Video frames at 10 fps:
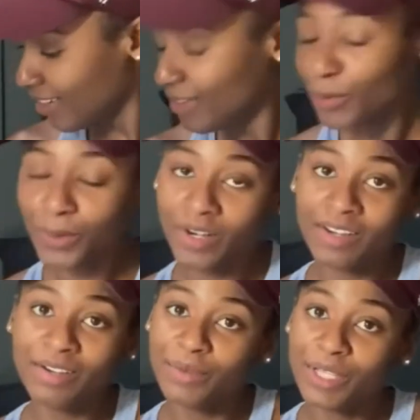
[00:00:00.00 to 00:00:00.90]
or
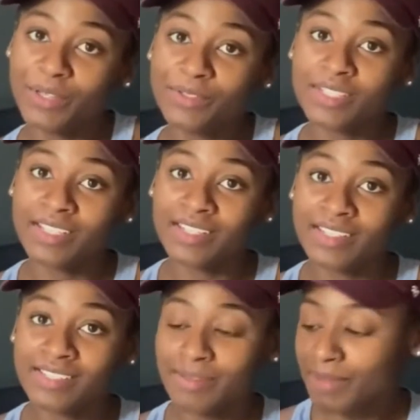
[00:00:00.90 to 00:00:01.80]
when you see
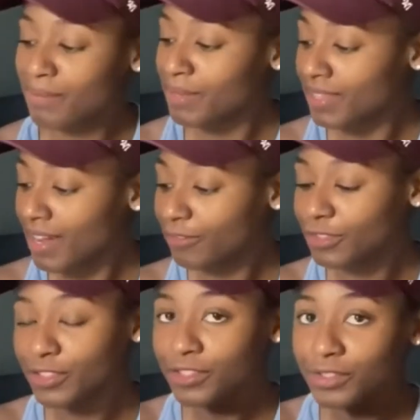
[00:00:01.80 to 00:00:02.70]
this, it may be the
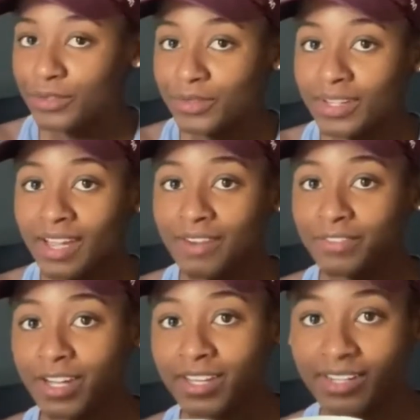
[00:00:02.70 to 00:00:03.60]
afternoon after
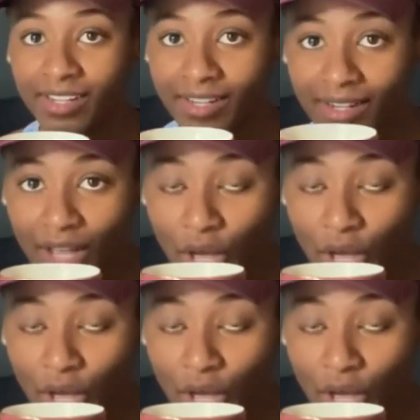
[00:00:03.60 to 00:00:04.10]
editing.